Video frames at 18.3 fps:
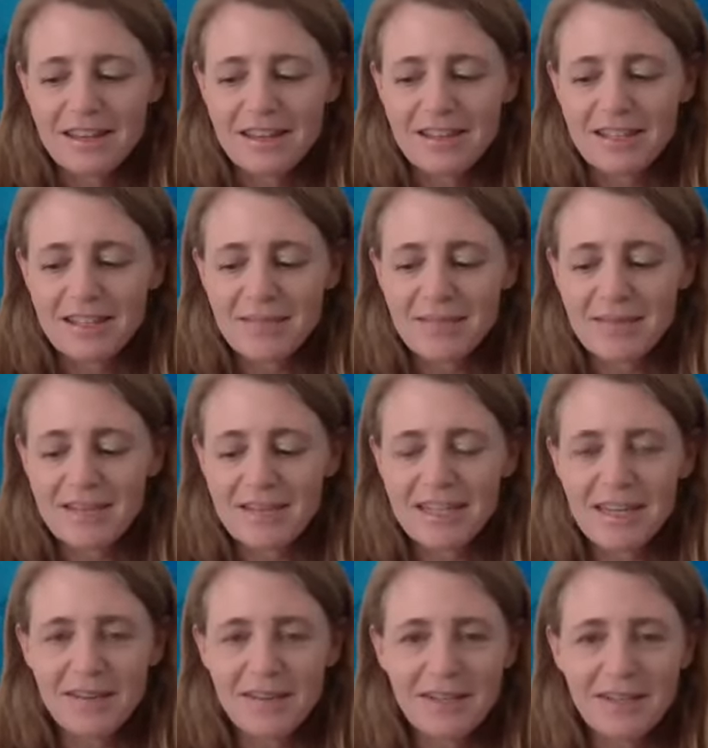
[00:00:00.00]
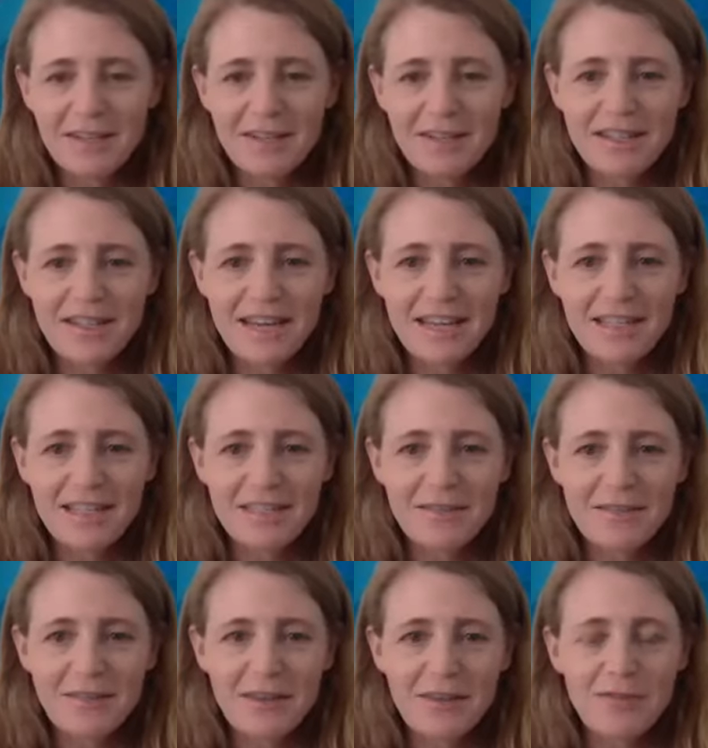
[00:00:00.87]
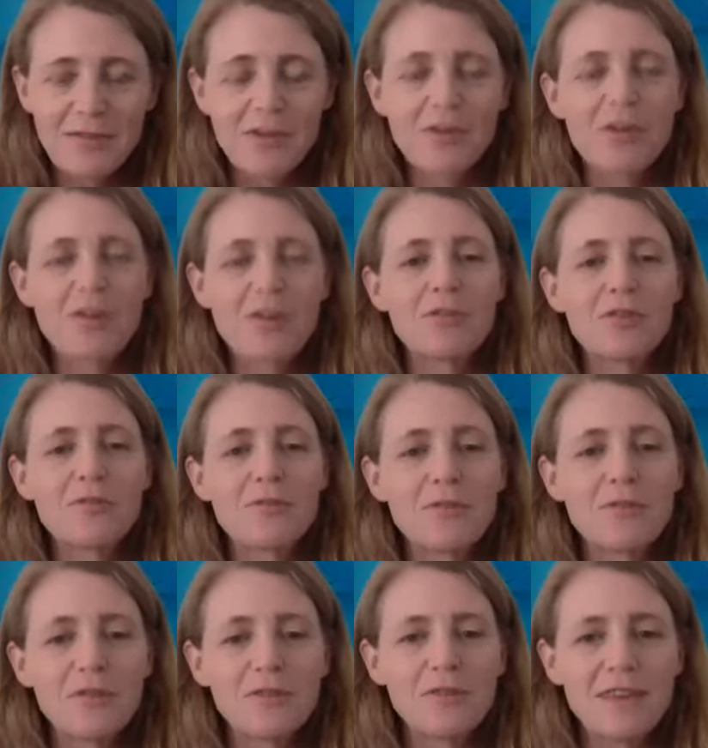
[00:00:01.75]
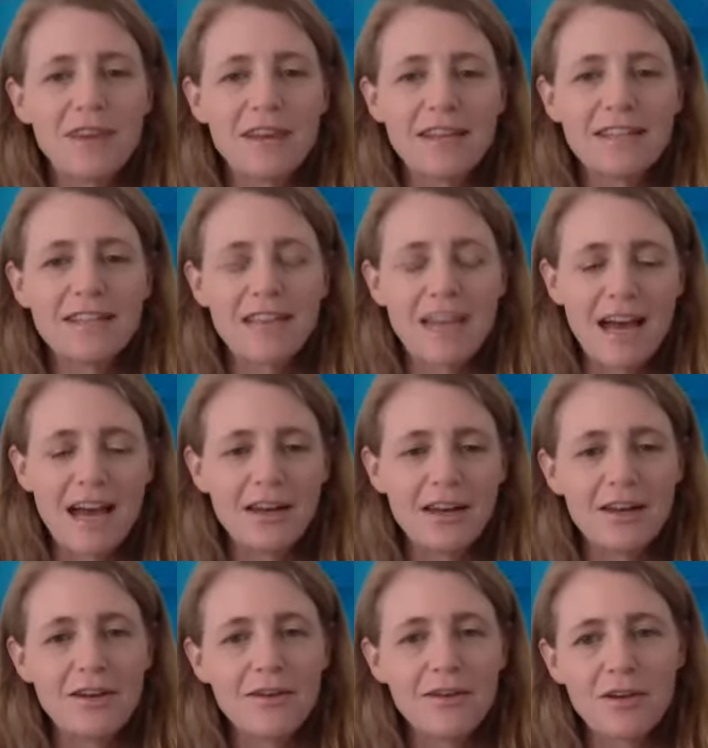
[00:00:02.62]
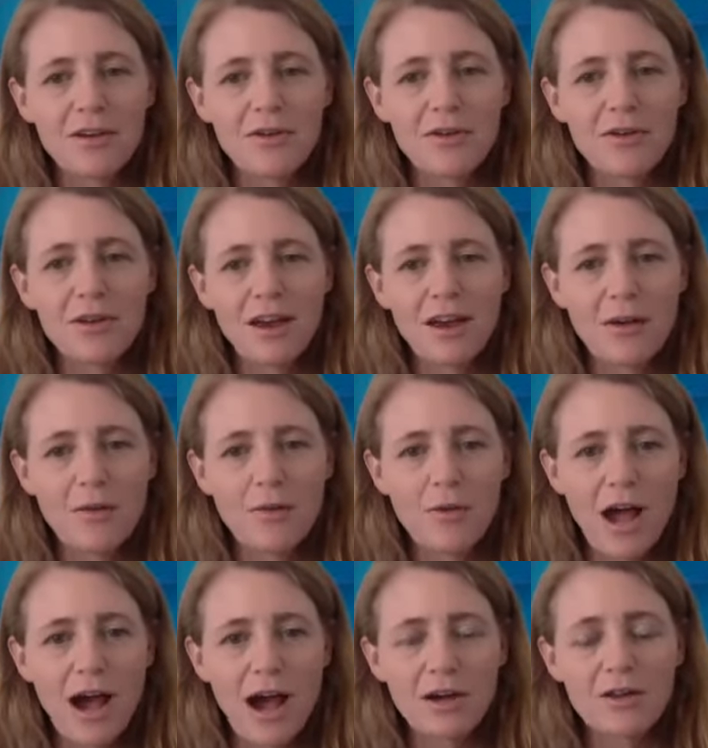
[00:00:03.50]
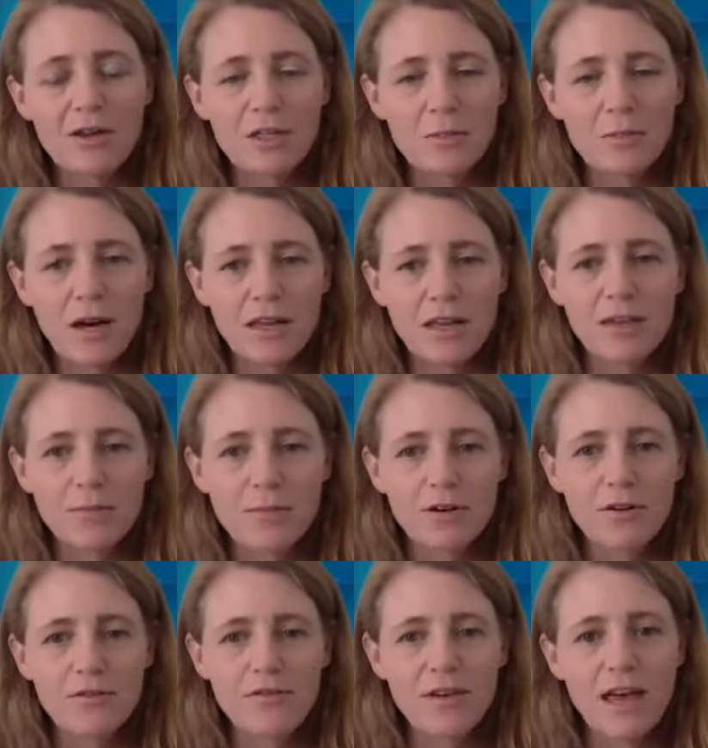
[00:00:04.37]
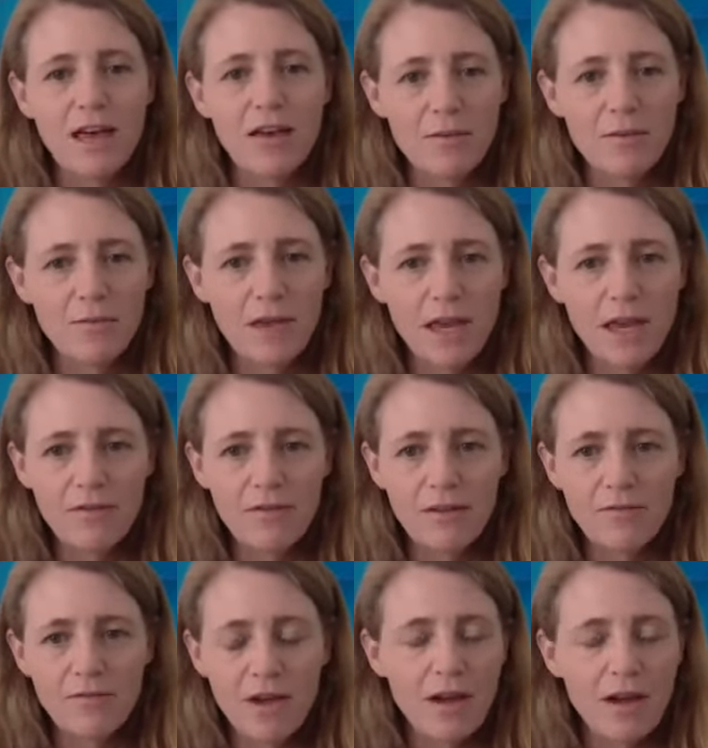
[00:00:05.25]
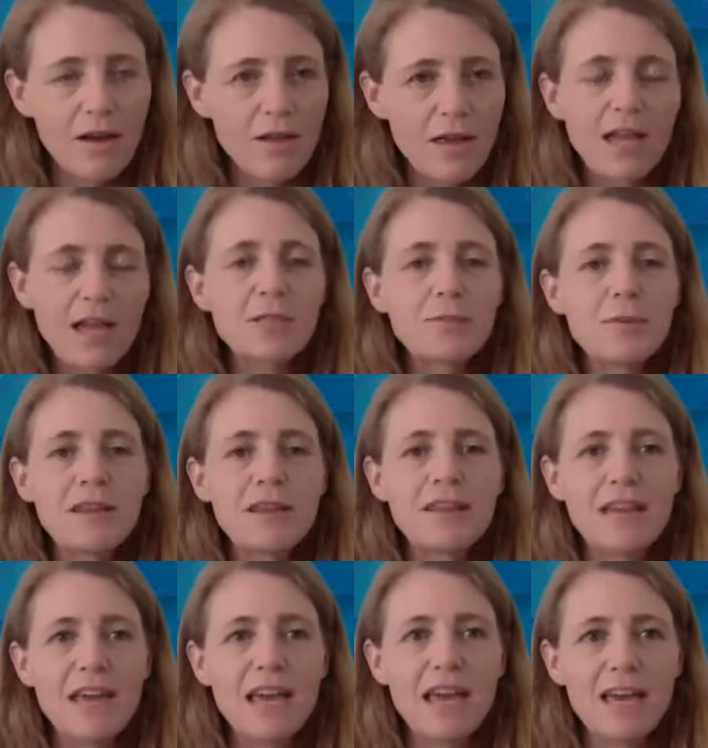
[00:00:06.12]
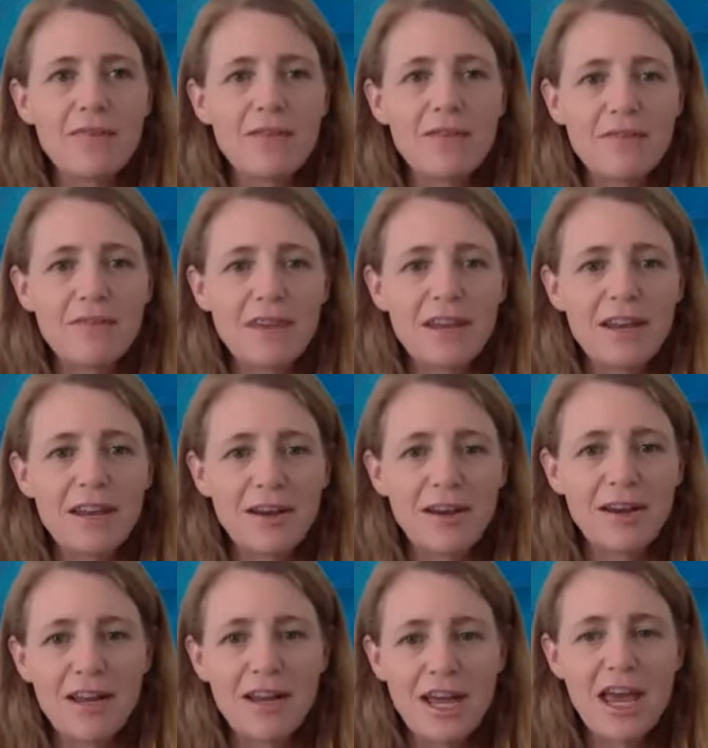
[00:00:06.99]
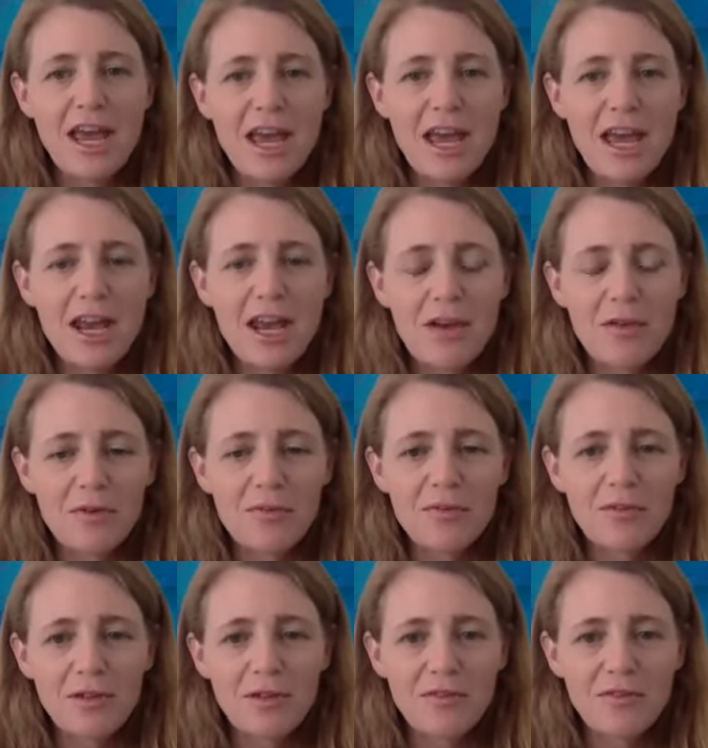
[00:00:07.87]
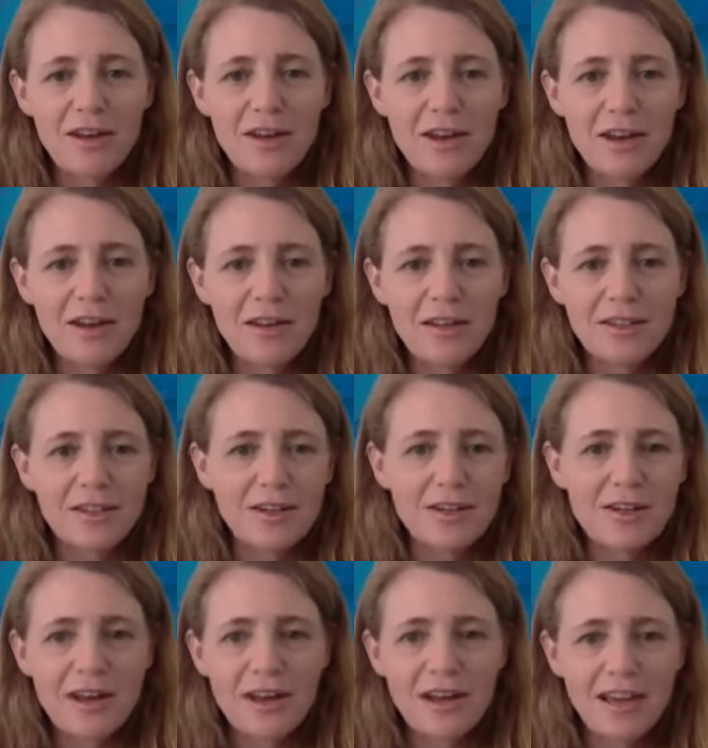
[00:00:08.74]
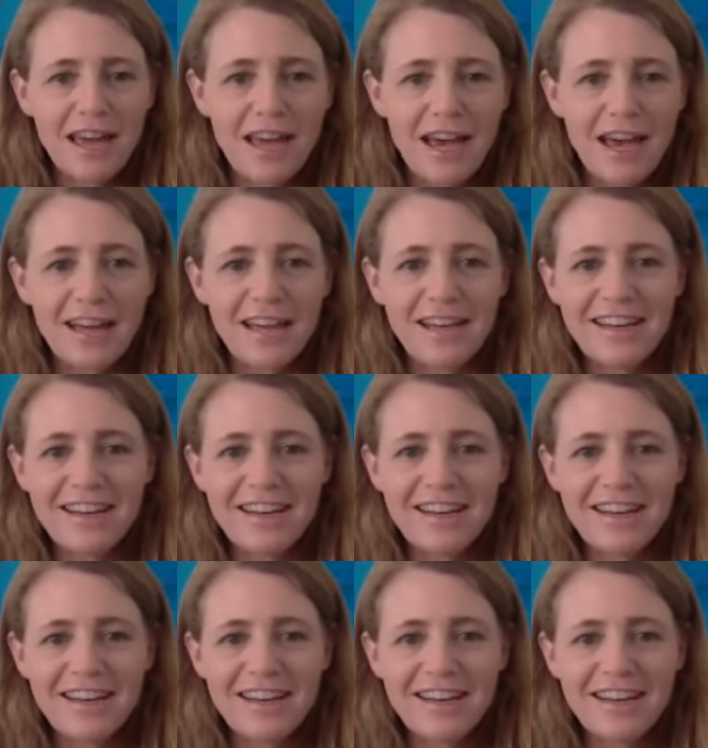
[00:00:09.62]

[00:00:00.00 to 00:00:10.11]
Some of the telltale signs of if you're in a room full of vets, how do you know how do you spot the avian, how do you spot the avian veterinarian in a room full of veterinarians that are dog and cat?